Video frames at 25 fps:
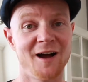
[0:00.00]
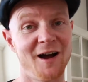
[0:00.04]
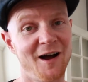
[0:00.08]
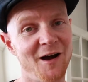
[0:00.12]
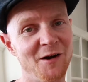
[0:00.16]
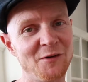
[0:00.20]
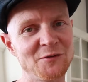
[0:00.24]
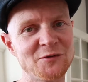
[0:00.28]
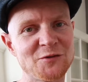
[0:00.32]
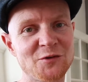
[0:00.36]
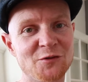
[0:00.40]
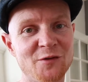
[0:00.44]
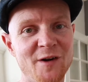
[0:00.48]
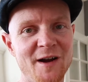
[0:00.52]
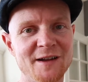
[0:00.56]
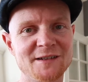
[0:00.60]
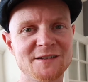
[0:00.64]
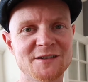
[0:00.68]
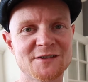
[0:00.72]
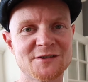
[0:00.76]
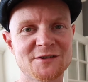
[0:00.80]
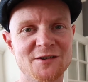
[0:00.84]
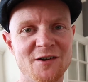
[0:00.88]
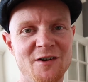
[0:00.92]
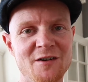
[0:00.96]
how to write
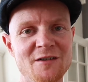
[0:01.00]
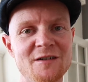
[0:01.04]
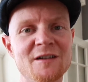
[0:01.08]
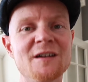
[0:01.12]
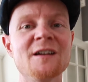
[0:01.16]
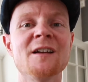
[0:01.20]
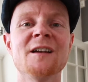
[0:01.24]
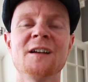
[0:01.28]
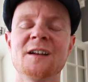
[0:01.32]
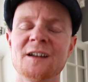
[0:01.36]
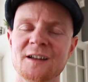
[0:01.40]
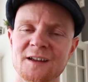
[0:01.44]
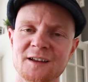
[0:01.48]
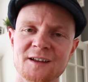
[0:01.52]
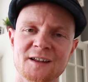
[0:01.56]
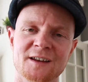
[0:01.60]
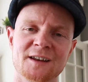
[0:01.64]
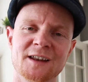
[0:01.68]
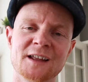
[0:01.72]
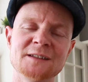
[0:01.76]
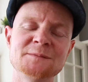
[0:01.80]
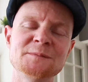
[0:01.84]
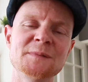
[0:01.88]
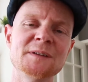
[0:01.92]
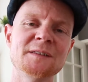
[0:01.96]
a song,
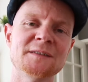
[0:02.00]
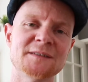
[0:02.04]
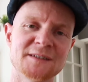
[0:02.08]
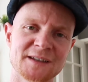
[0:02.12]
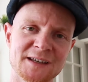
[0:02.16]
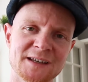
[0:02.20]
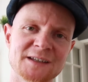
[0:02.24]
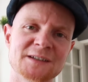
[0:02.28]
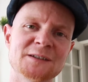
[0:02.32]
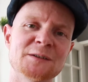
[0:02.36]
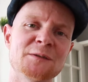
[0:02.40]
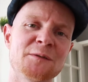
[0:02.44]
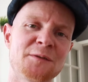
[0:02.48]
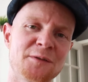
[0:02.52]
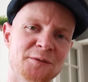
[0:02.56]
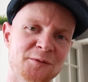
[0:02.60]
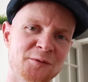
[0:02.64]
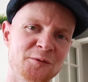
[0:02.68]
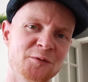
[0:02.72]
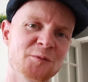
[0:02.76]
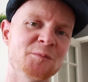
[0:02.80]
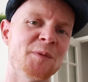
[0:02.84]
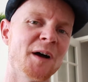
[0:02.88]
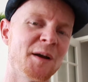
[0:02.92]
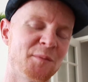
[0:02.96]
let me take you
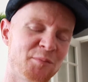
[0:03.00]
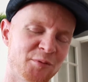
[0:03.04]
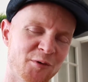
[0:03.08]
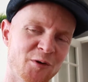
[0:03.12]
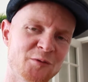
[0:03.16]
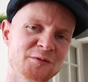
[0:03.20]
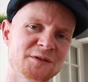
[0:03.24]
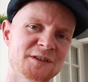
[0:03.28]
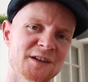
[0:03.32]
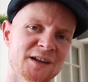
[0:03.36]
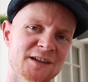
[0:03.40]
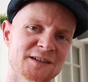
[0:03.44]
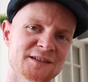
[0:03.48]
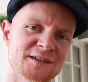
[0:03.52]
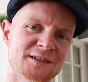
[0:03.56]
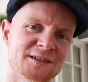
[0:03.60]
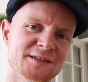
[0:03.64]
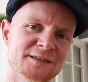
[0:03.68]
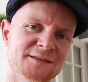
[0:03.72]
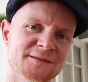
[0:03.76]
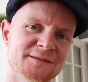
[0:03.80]
through my process.